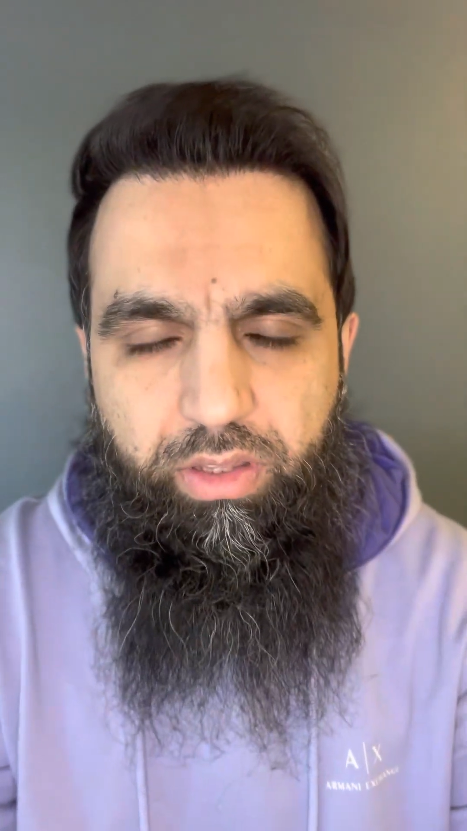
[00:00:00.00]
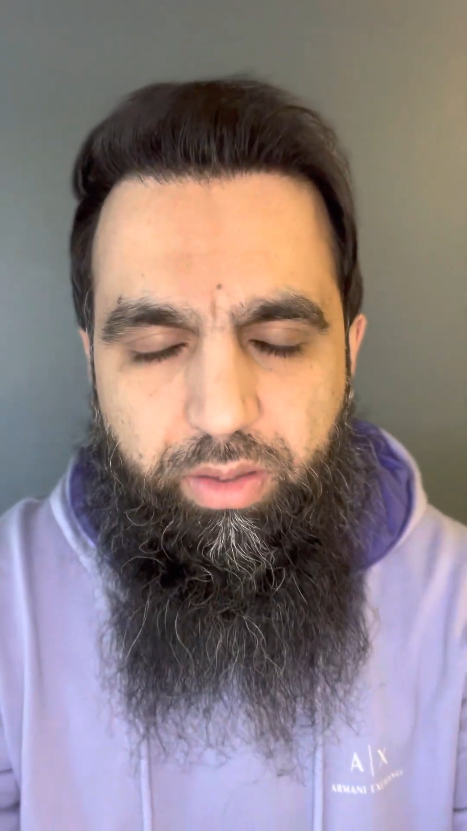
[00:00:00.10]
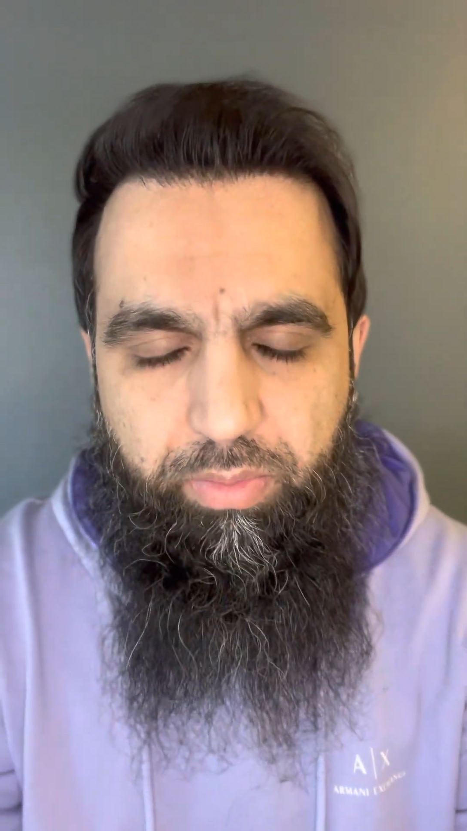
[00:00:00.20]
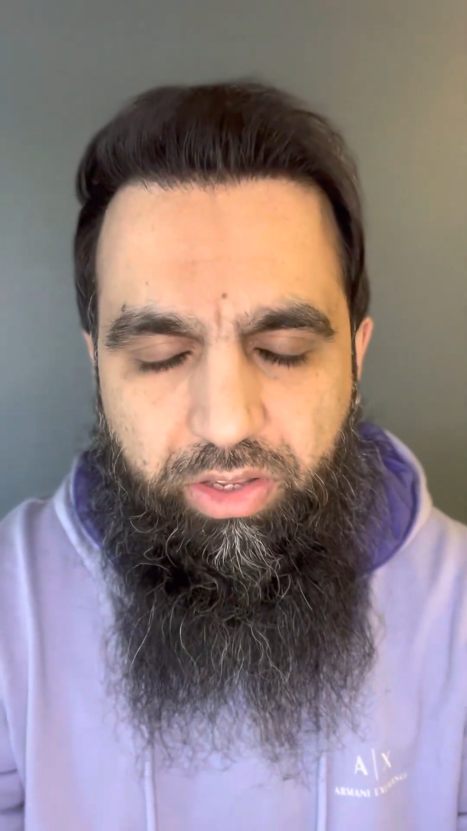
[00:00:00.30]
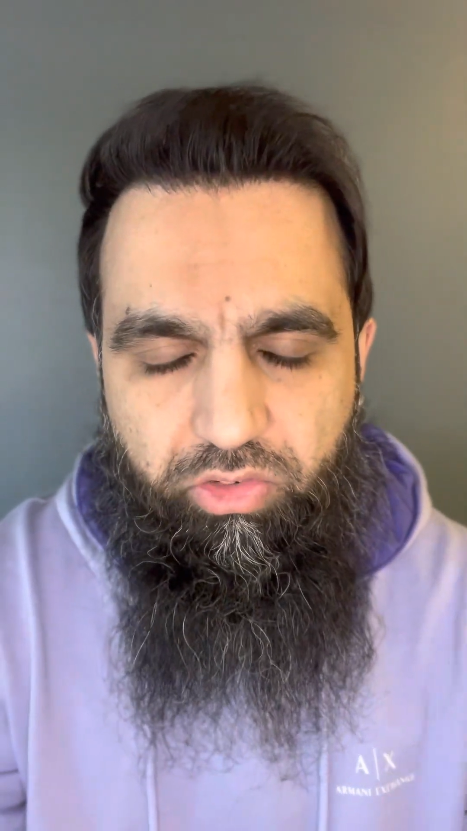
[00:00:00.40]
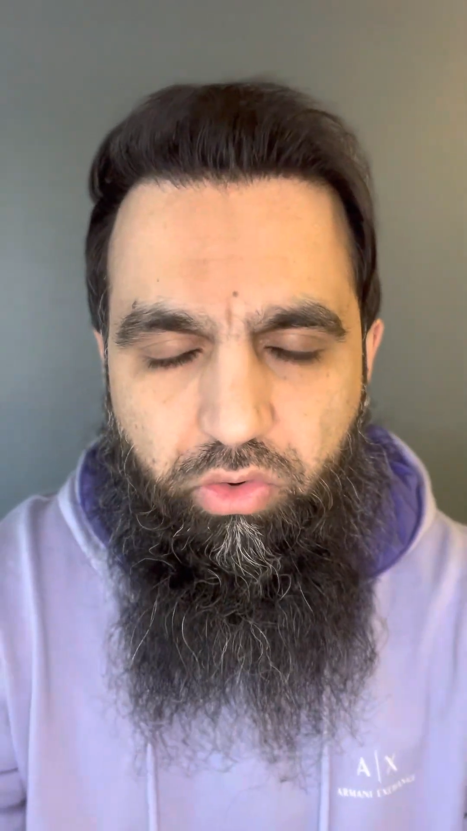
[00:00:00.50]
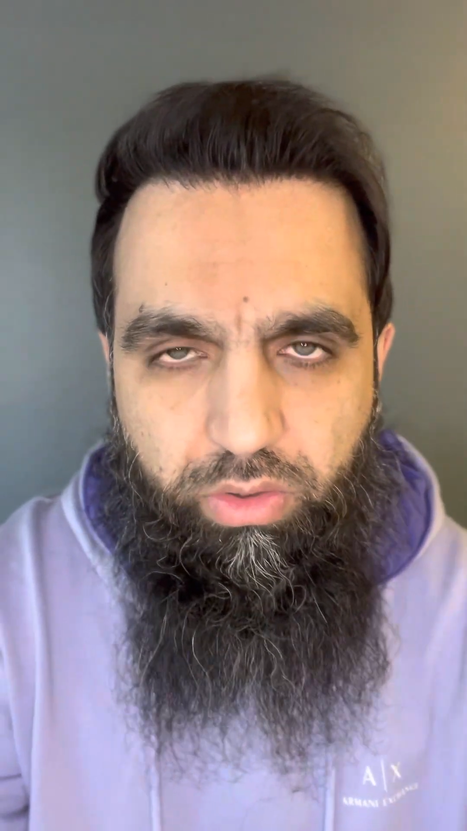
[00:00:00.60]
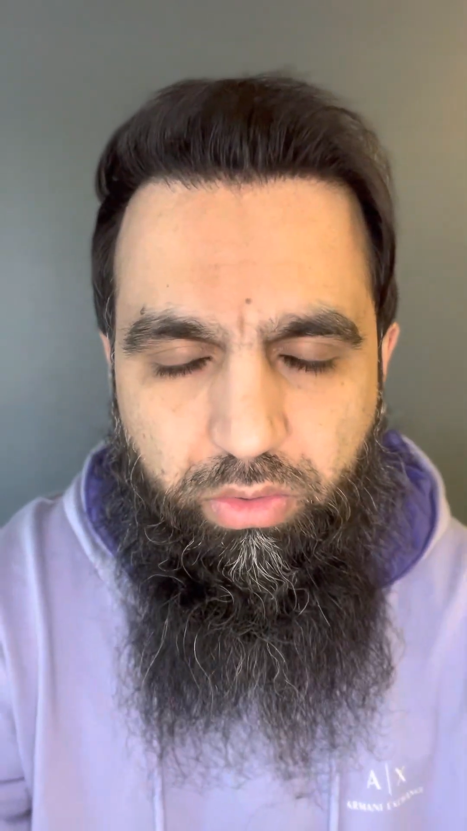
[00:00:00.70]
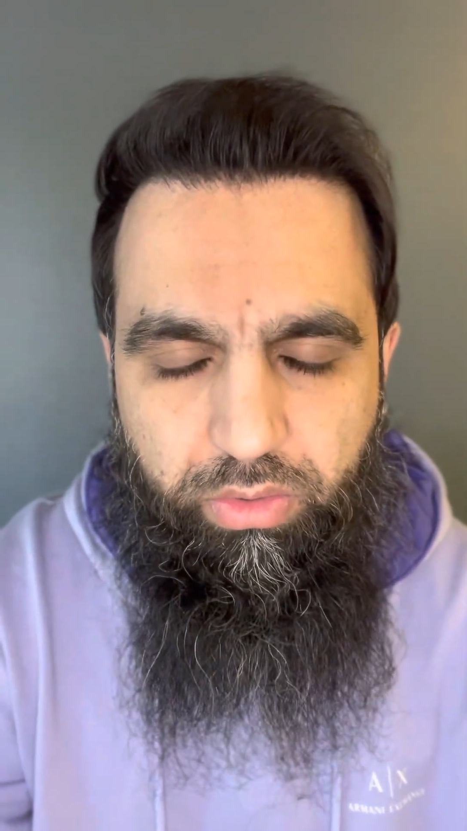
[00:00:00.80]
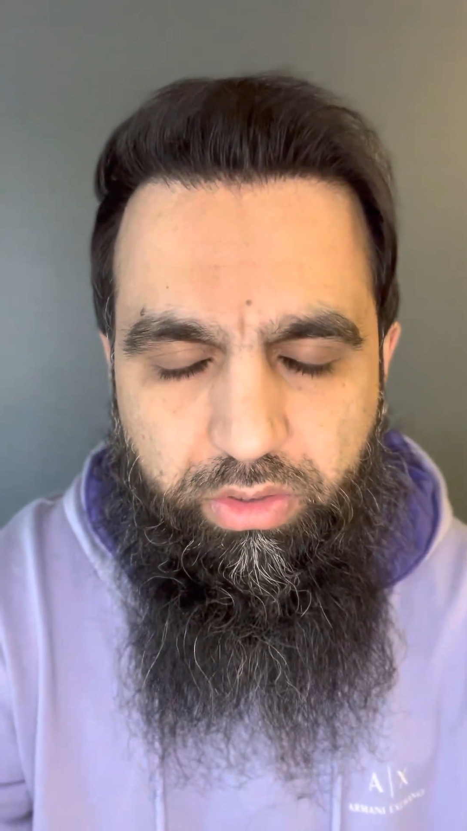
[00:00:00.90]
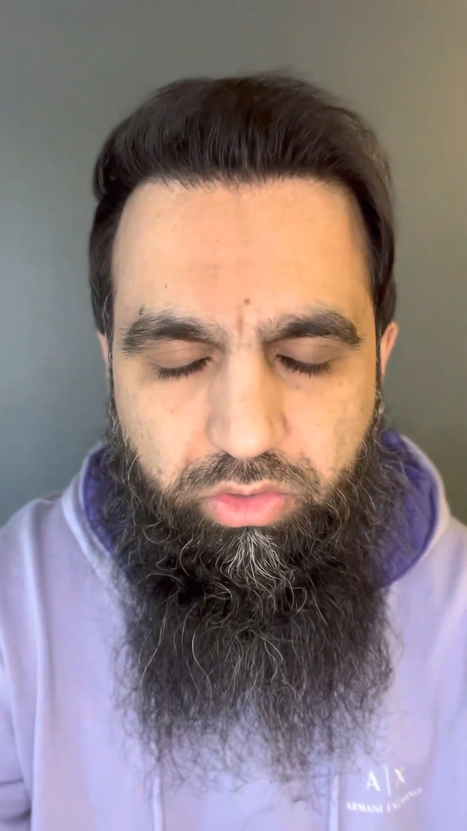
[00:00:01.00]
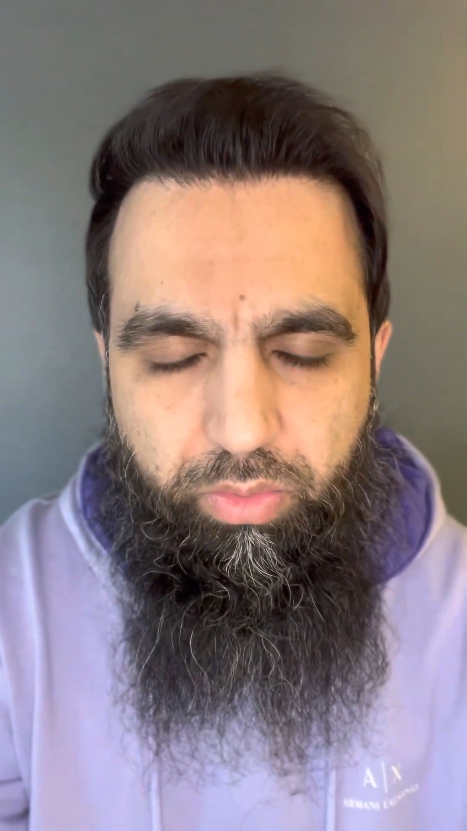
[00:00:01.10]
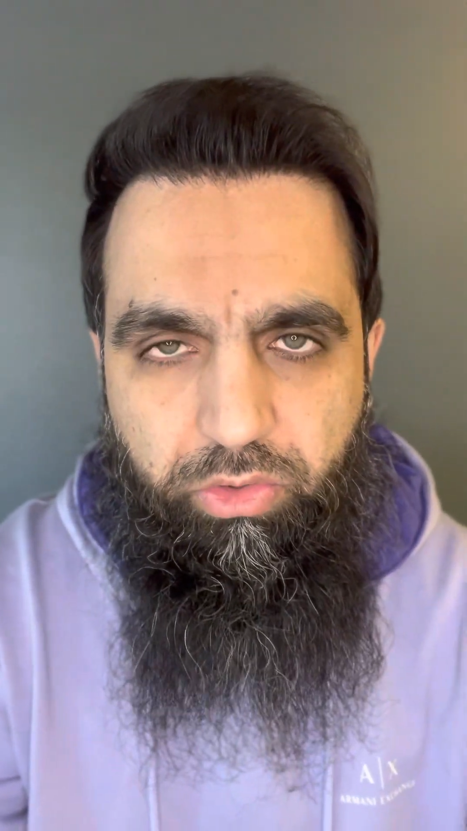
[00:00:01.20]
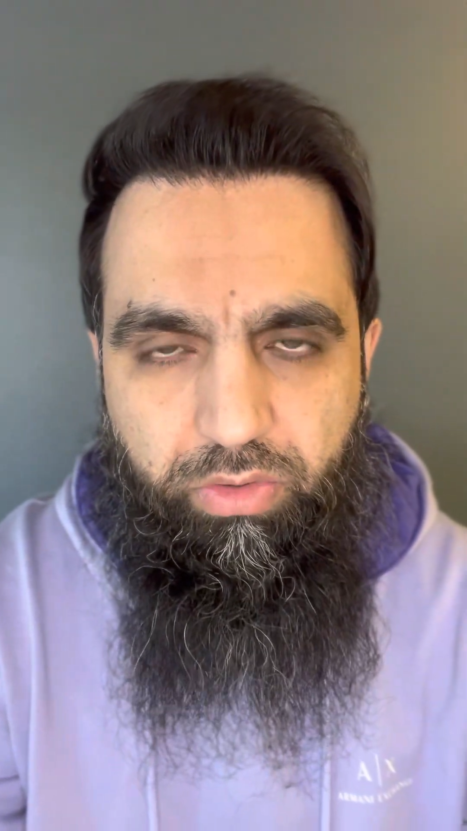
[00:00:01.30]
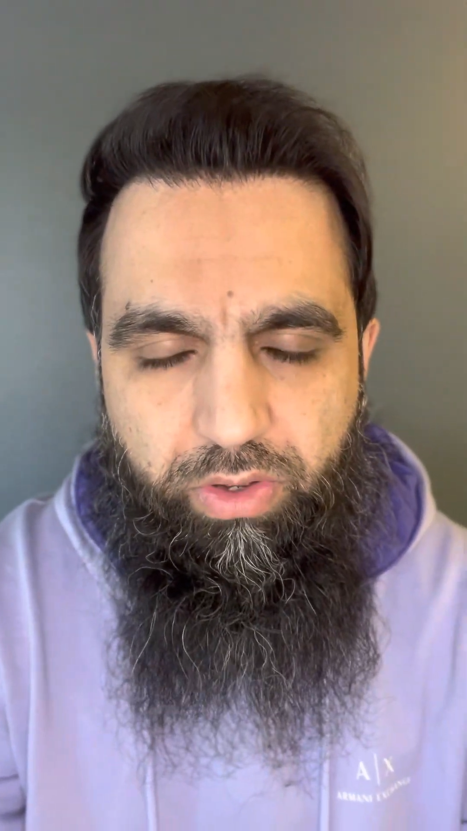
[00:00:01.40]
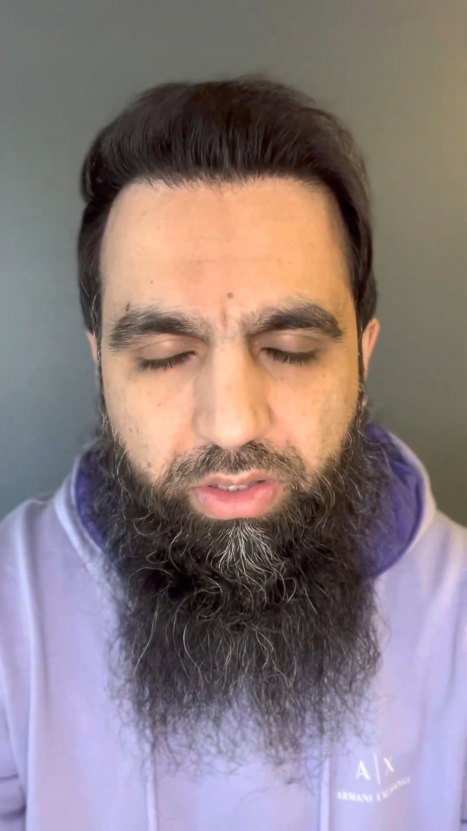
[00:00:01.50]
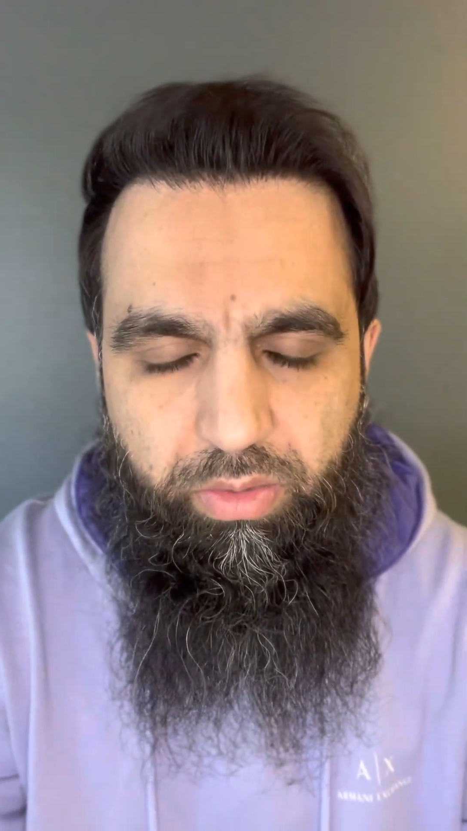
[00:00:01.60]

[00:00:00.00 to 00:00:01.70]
and they may struggle to motivate